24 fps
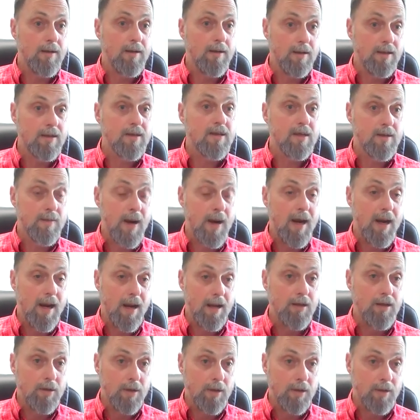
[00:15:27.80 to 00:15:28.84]
this is my
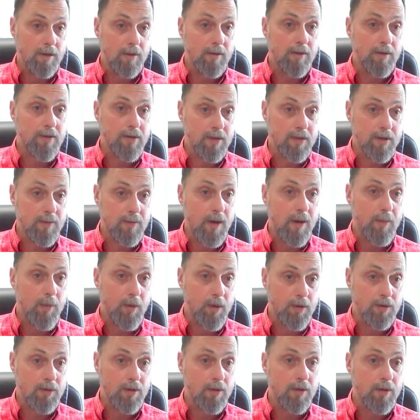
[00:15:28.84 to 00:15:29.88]
agent. This is my
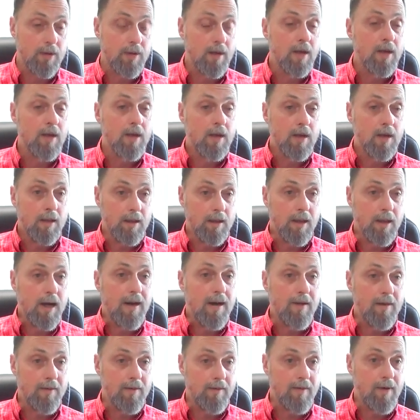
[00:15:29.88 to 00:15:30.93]
person that
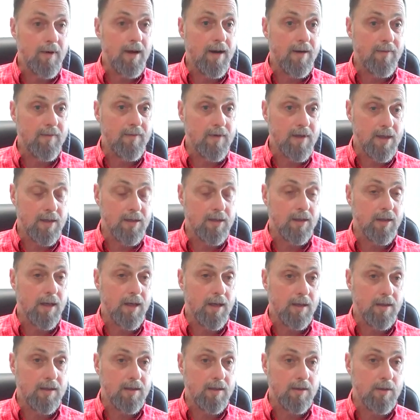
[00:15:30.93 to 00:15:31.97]
I've
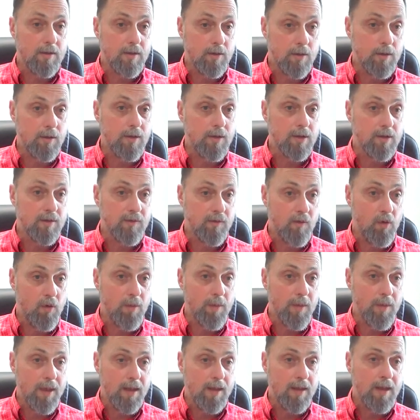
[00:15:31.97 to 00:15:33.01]
designated to do this
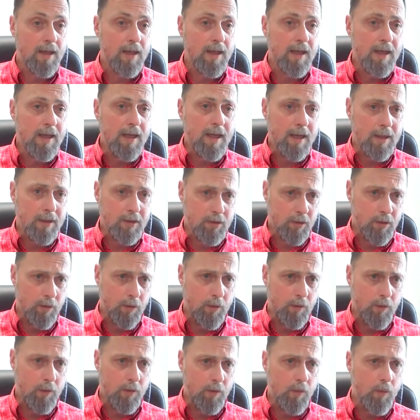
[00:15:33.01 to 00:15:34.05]
for me. And
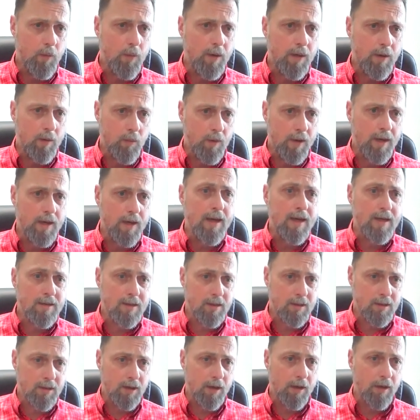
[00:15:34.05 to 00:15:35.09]
so when
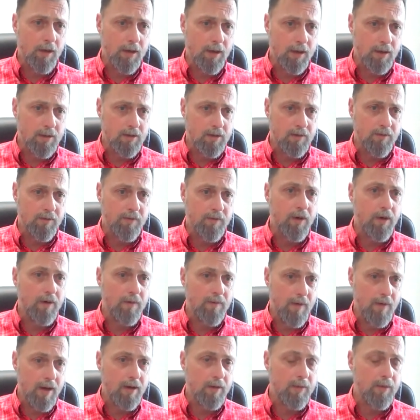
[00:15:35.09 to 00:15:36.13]
necessary, it's a very
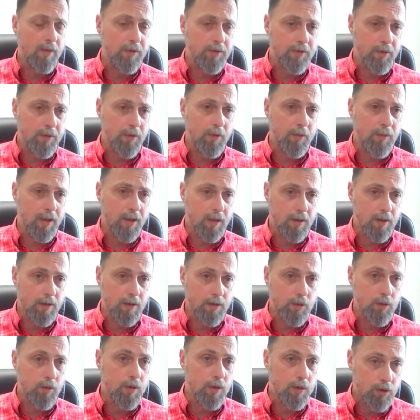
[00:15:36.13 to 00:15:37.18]
valuable tool because
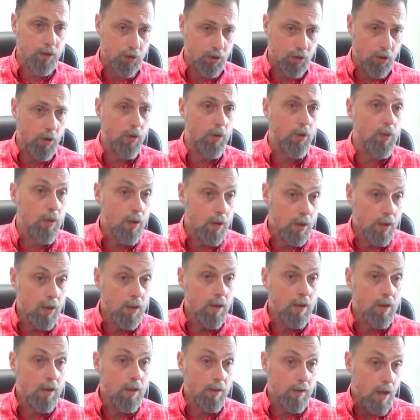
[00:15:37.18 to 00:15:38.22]
you can show
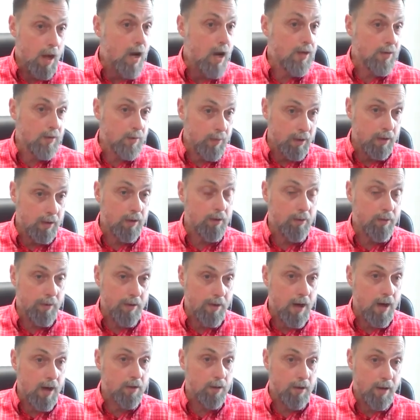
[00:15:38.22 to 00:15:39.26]
the hospital or the
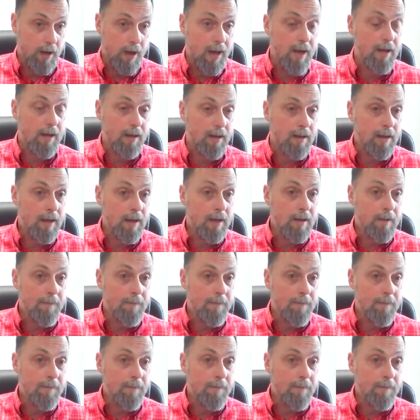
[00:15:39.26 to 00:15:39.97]
doctor, hey,